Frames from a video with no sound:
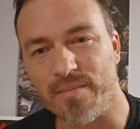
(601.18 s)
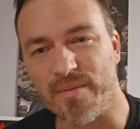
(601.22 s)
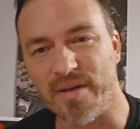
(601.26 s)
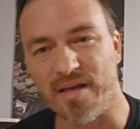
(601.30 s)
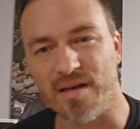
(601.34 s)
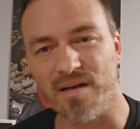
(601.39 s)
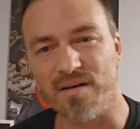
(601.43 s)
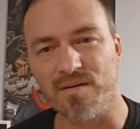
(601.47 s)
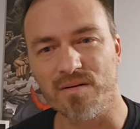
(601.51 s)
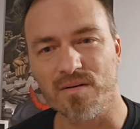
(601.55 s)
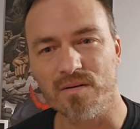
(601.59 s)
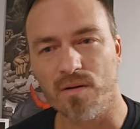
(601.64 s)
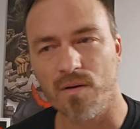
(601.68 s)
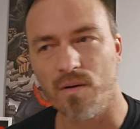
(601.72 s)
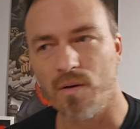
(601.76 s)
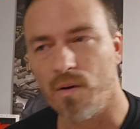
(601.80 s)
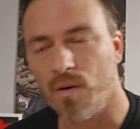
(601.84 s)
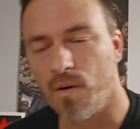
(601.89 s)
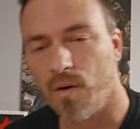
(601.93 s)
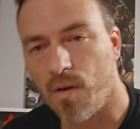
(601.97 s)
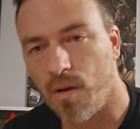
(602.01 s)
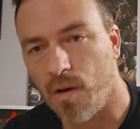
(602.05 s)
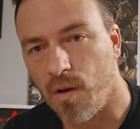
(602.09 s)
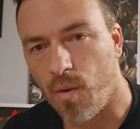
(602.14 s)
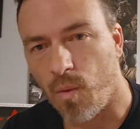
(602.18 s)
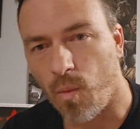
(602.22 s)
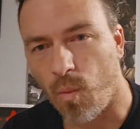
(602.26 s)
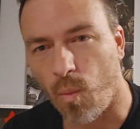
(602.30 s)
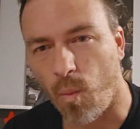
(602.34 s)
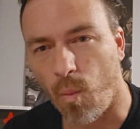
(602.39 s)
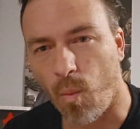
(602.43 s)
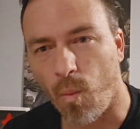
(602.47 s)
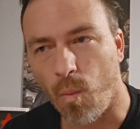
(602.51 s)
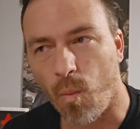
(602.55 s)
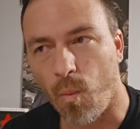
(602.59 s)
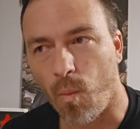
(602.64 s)
minute,
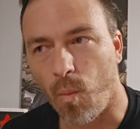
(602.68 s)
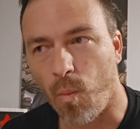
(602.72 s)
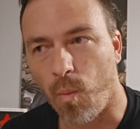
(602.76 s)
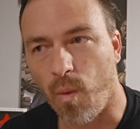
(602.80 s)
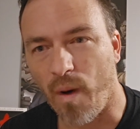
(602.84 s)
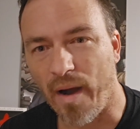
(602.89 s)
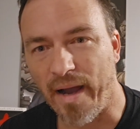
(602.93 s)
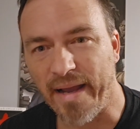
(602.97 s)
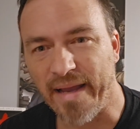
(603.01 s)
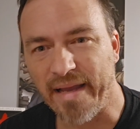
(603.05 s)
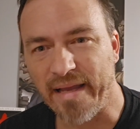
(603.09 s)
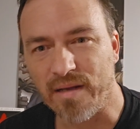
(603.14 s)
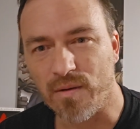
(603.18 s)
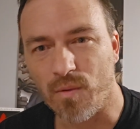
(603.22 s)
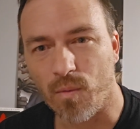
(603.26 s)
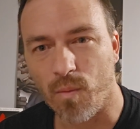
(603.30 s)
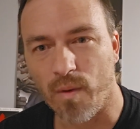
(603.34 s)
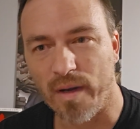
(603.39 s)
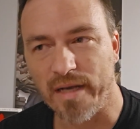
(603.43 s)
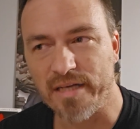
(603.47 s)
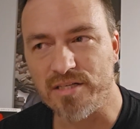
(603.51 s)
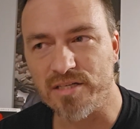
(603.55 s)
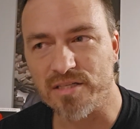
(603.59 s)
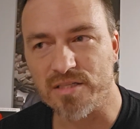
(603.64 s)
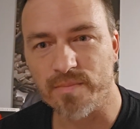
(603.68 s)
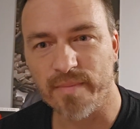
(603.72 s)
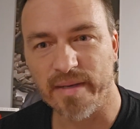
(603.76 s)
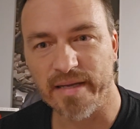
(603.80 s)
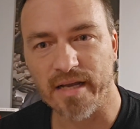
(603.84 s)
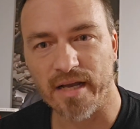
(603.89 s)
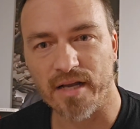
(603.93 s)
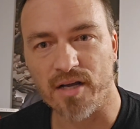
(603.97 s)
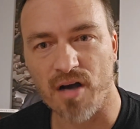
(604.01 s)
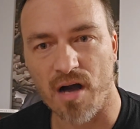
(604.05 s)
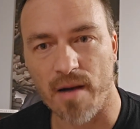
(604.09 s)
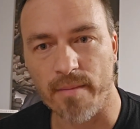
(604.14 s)
why just make
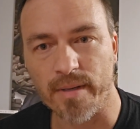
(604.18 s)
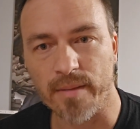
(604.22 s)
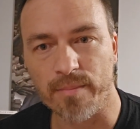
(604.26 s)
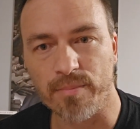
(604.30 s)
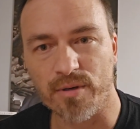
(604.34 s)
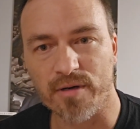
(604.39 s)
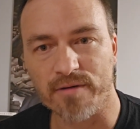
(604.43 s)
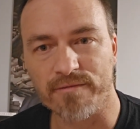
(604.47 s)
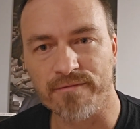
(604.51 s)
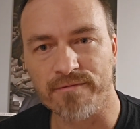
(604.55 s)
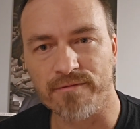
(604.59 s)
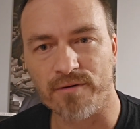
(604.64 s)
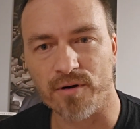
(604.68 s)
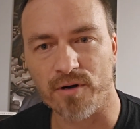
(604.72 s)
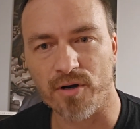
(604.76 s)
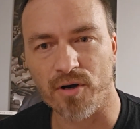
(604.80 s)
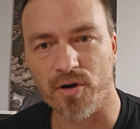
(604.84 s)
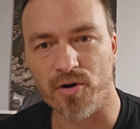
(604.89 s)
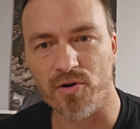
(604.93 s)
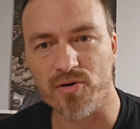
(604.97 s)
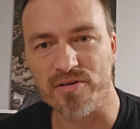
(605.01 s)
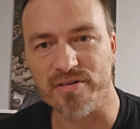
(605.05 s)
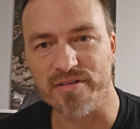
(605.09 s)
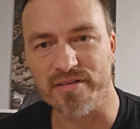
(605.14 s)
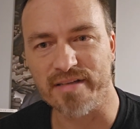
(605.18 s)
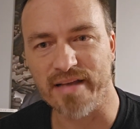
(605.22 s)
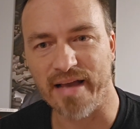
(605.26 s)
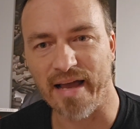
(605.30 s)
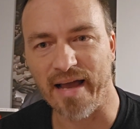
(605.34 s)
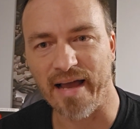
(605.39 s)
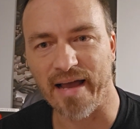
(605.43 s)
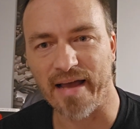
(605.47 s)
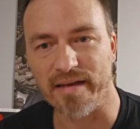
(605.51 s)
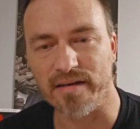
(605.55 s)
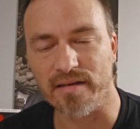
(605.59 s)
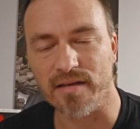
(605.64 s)
a comic book for her
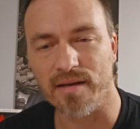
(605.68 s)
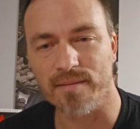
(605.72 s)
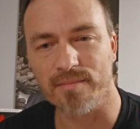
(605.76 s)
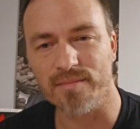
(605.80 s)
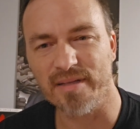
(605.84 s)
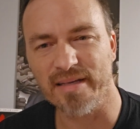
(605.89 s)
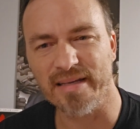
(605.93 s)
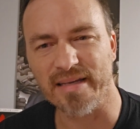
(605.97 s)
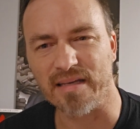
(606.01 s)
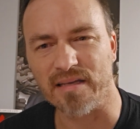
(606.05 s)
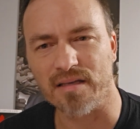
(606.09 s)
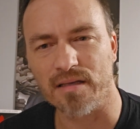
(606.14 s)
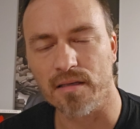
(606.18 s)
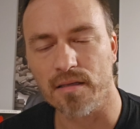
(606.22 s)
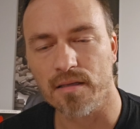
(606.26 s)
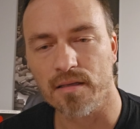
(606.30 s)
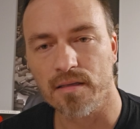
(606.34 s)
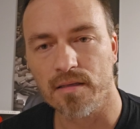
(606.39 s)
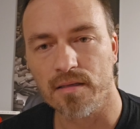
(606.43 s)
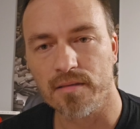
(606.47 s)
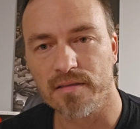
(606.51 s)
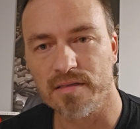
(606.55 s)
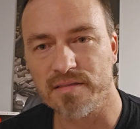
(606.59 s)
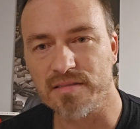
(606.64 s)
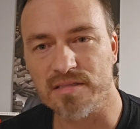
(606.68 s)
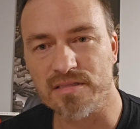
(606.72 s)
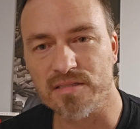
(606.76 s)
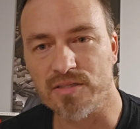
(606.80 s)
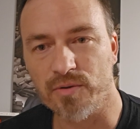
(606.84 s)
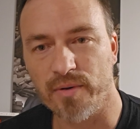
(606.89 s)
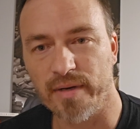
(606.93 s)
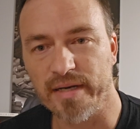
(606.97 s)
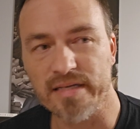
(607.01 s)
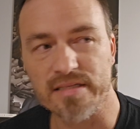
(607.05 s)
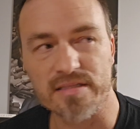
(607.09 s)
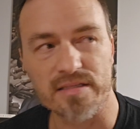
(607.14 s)
dad? I'm like, this is
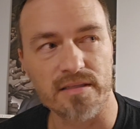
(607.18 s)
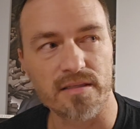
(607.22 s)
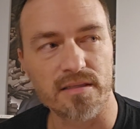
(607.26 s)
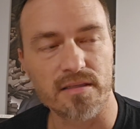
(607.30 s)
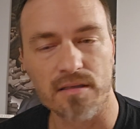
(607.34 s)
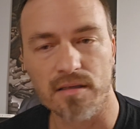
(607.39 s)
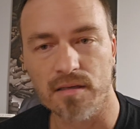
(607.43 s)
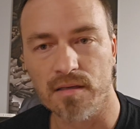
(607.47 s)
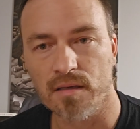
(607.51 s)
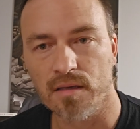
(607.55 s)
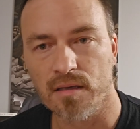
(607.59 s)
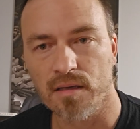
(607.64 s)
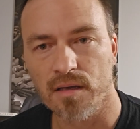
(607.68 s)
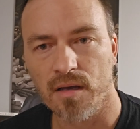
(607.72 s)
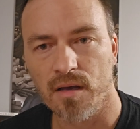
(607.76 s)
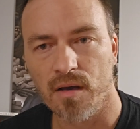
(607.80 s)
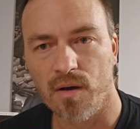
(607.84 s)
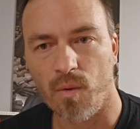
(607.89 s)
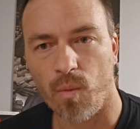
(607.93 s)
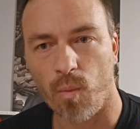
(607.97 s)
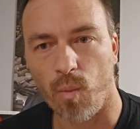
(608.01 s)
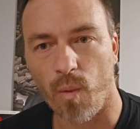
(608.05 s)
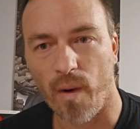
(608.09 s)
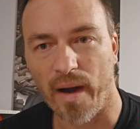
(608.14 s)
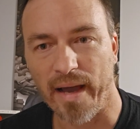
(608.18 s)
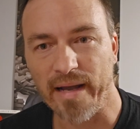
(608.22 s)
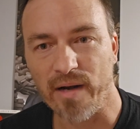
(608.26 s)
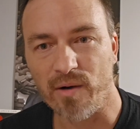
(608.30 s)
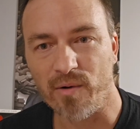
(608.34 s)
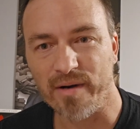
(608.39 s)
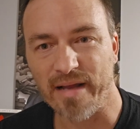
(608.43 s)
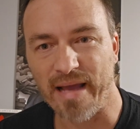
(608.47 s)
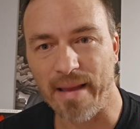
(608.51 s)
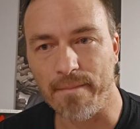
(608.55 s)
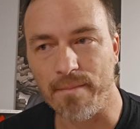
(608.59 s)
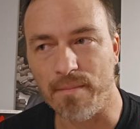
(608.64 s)
crazy. Why
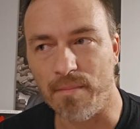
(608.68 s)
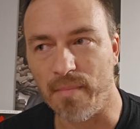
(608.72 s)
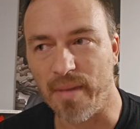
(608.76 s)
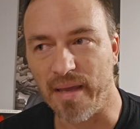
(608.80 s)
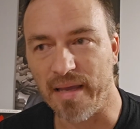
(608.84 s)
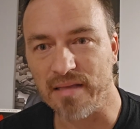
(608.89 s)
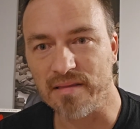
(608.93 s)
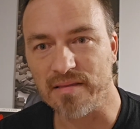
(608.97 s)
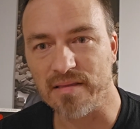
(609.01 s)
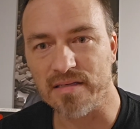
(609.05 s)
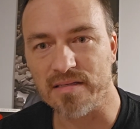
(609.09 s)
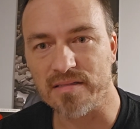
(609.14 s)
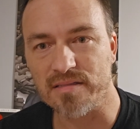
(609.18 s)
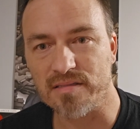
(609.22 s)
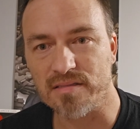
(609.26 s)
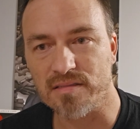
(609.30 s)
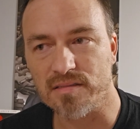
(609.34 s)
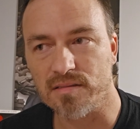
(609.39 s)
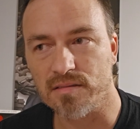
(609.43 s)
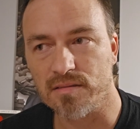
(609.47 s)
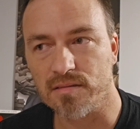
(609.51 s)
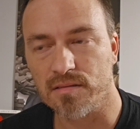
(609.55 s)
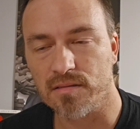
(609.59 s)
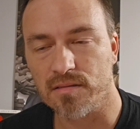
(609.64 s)
don't I make this,